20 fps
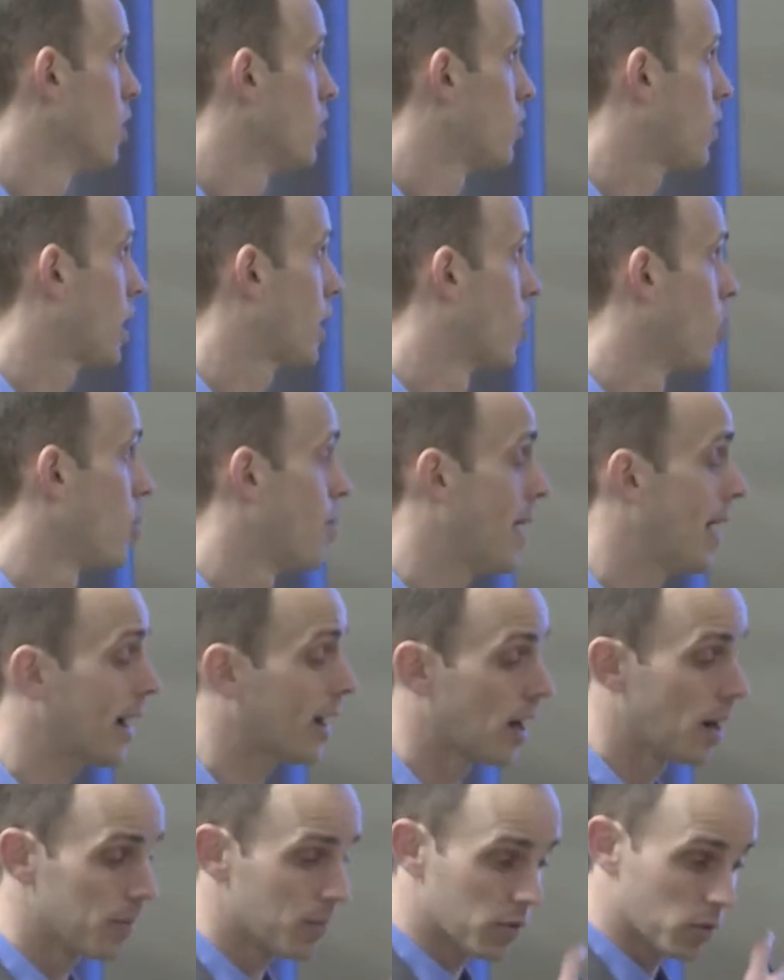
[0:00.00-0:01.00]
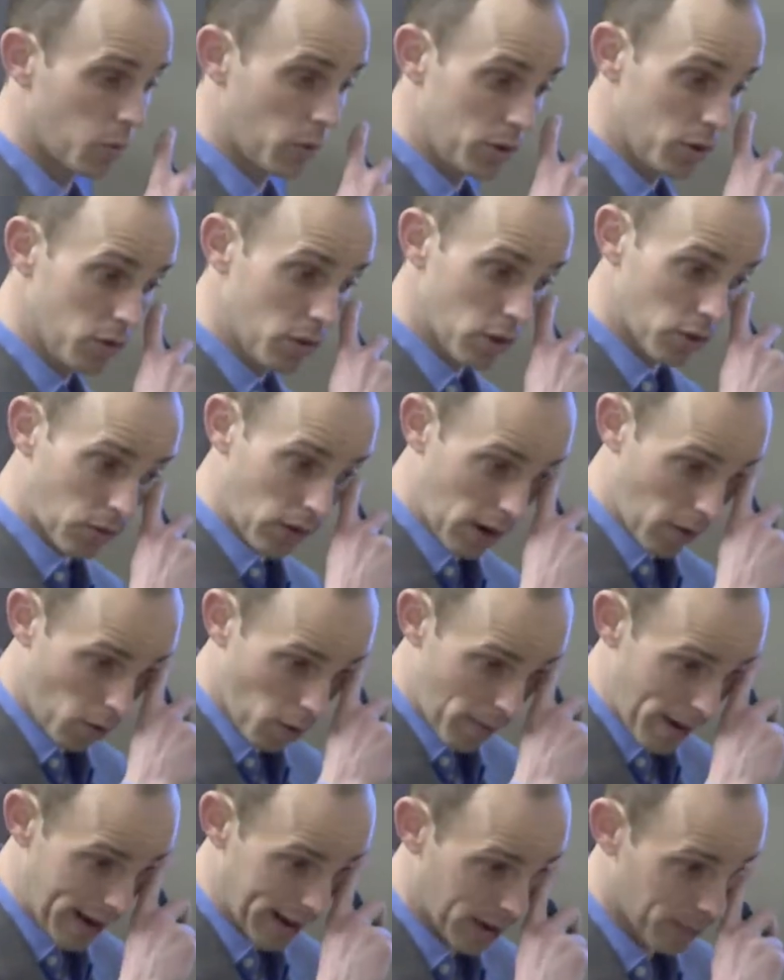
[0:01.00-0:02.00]
Firewall backups, we do those
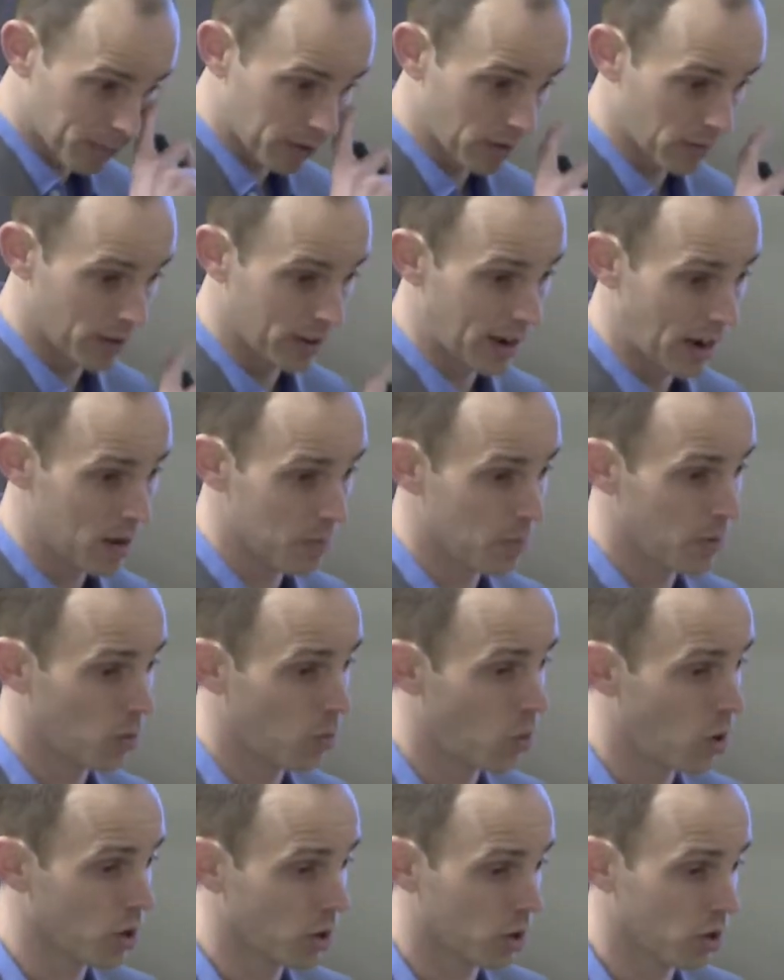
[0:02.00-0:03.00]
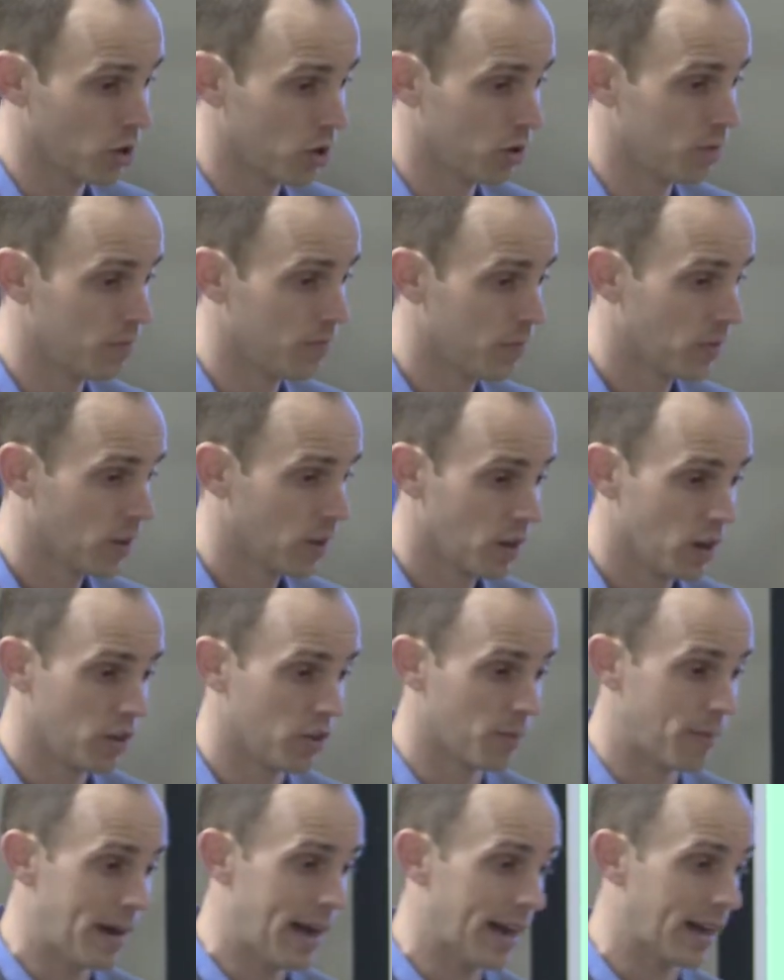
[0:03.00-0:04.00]
firewall backups every night, but what good
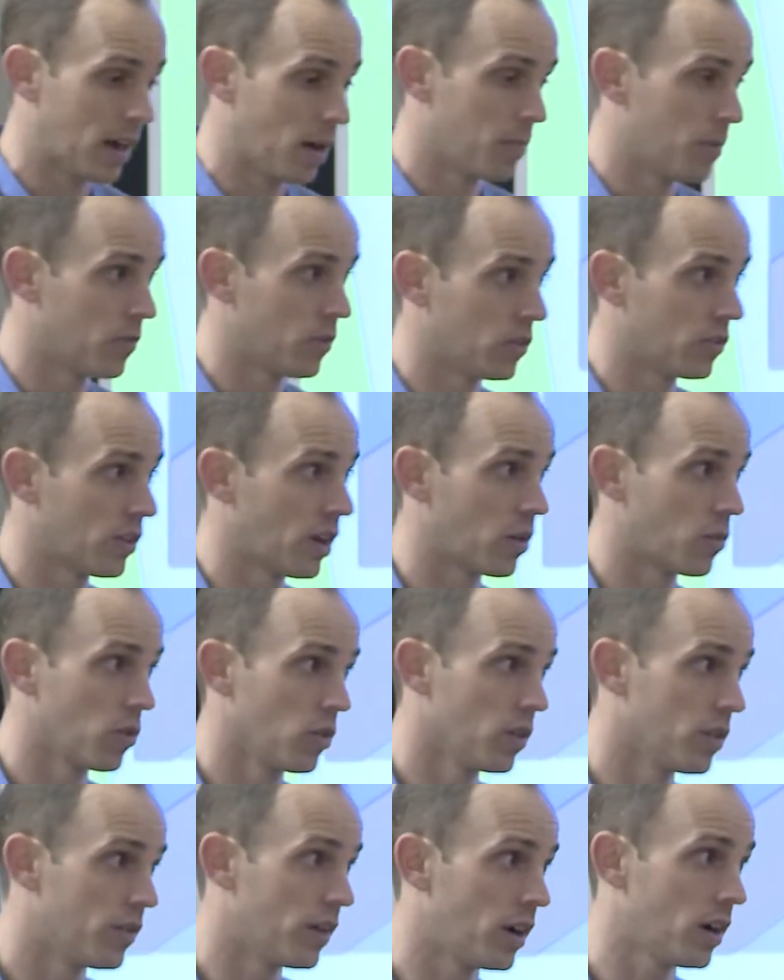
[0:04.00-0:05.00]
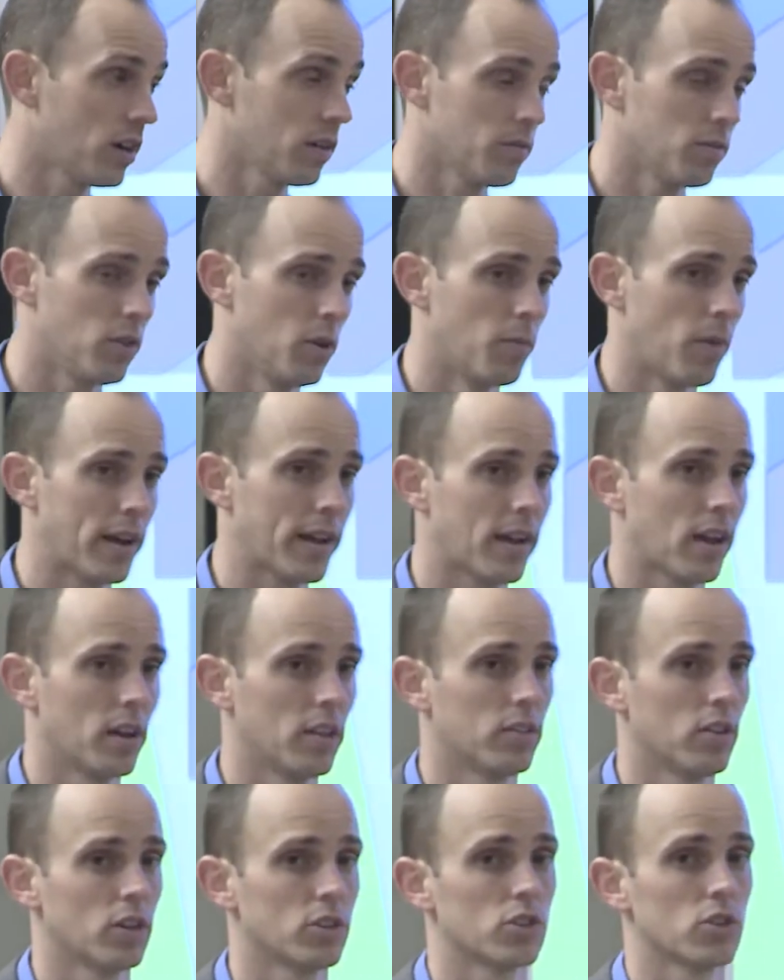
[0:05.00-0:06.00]
is a backup if it's not really there? You know, Mike kind
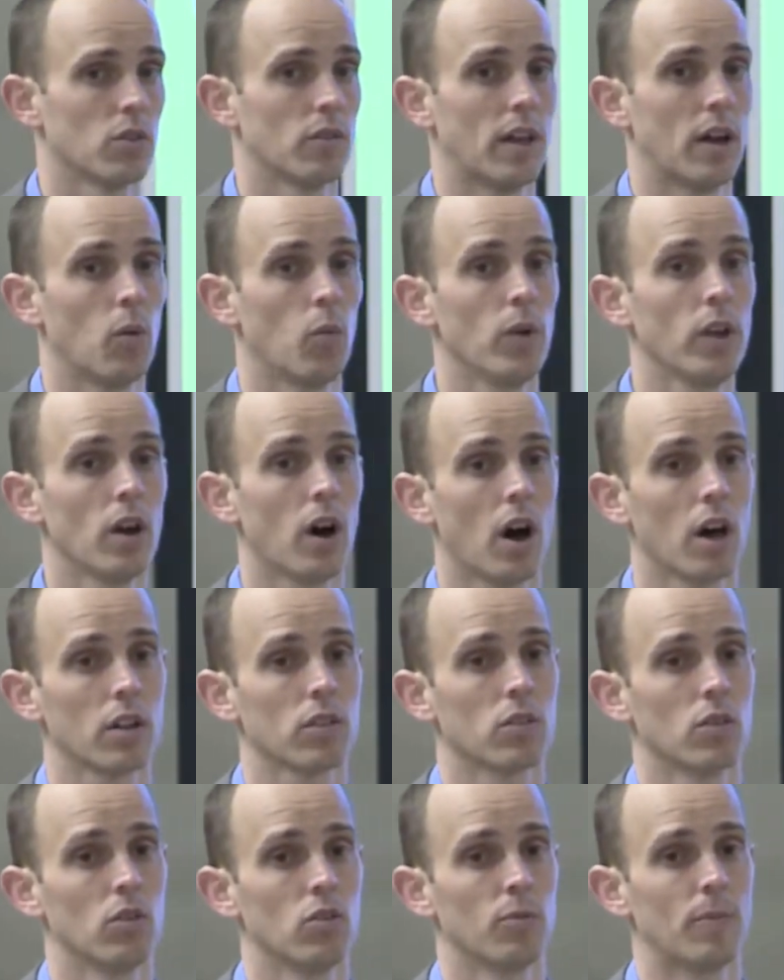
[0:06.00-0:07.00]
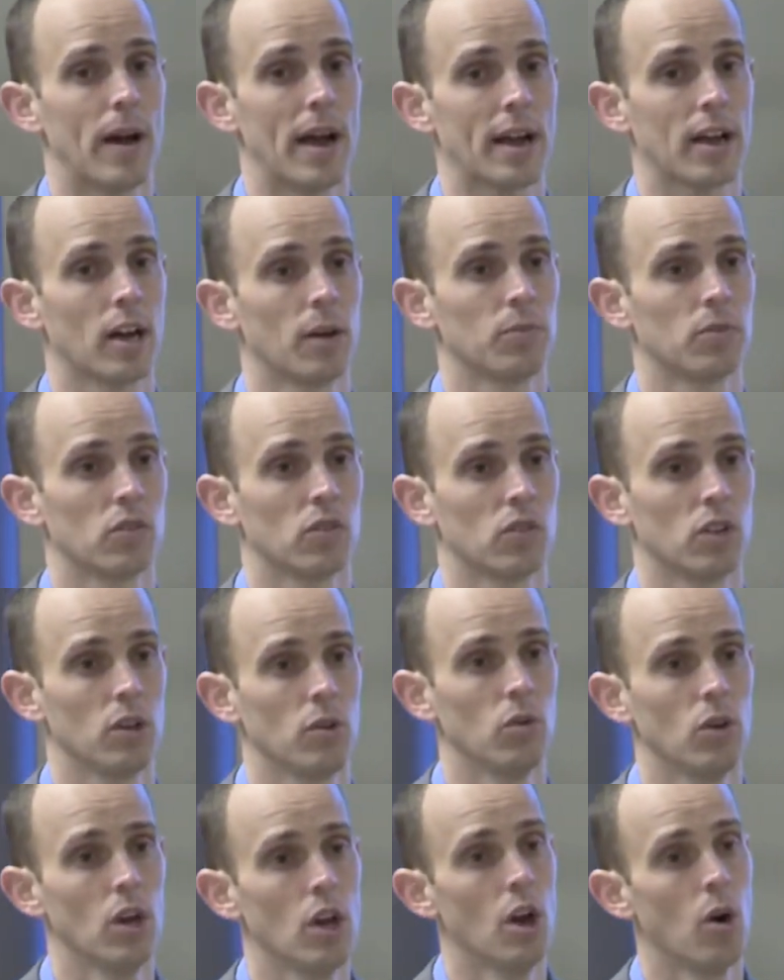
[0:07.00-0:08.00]
of touched on that. We audit those backups to
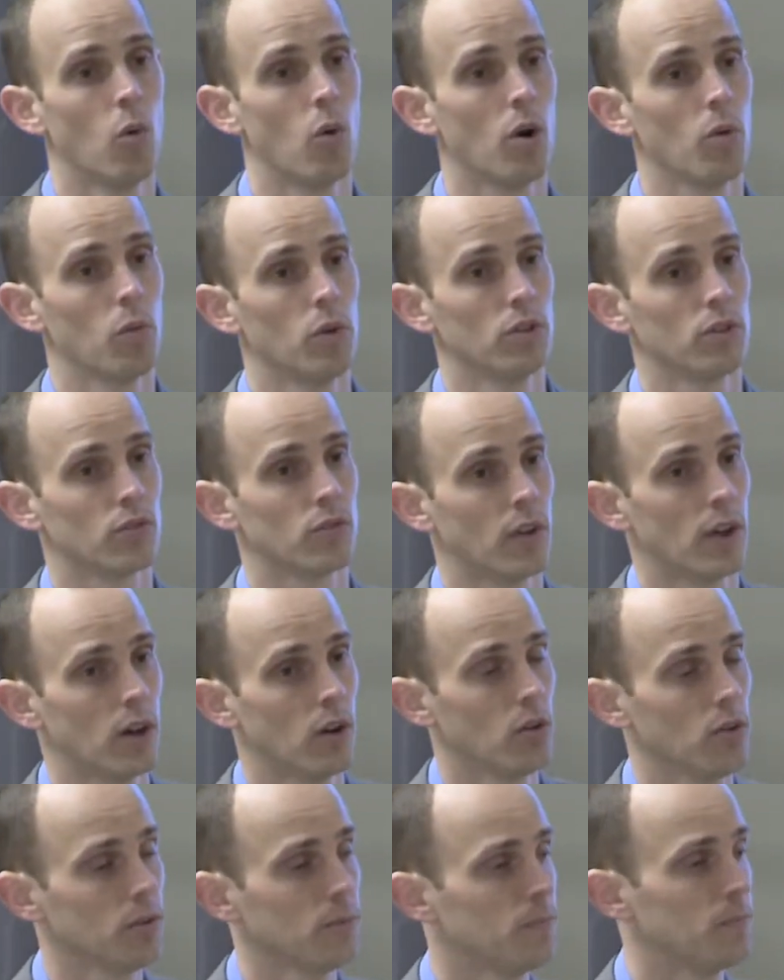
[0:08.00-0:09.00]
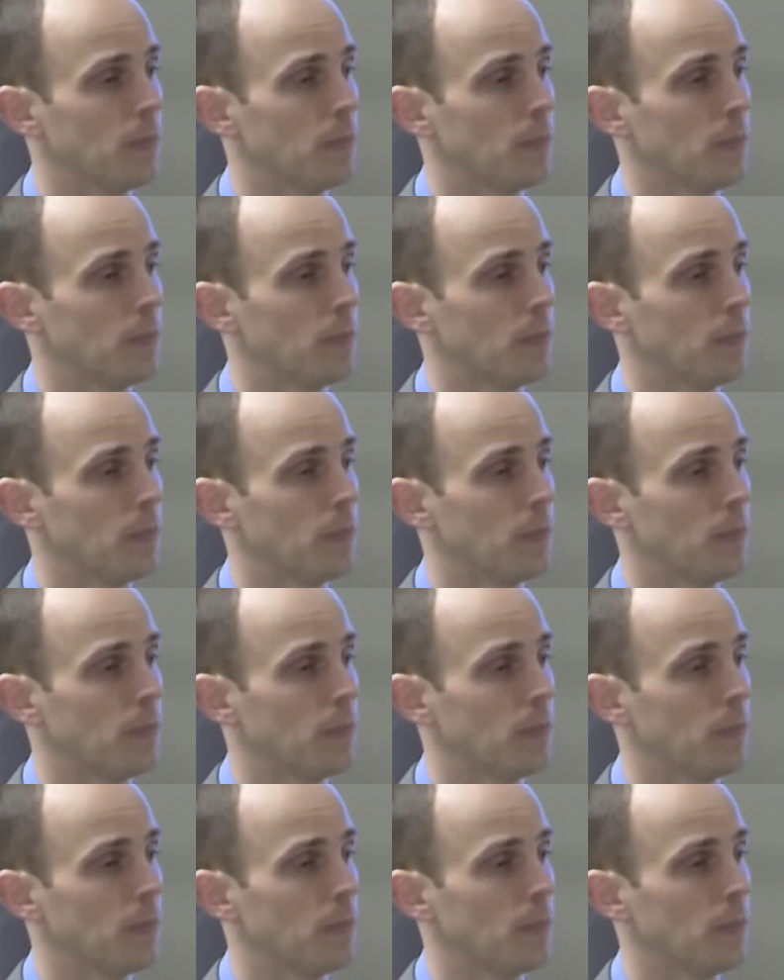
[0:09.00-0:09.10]
see what ones failed,